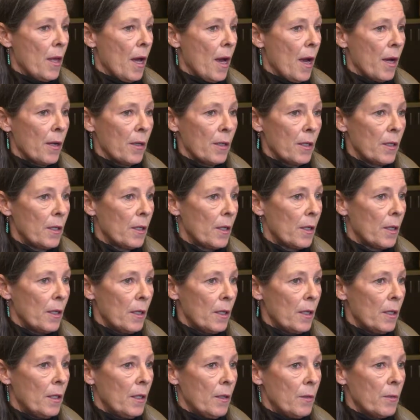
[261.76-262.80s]
that
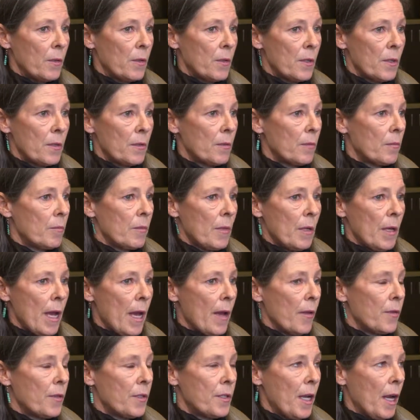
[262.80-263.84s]
it was
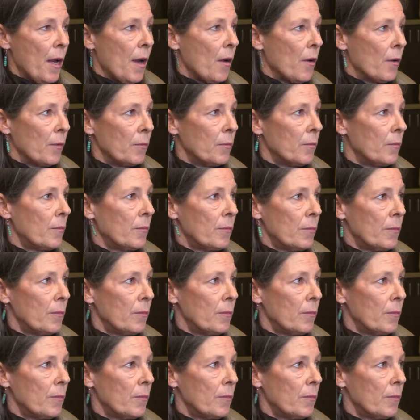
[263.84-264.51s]
hands down,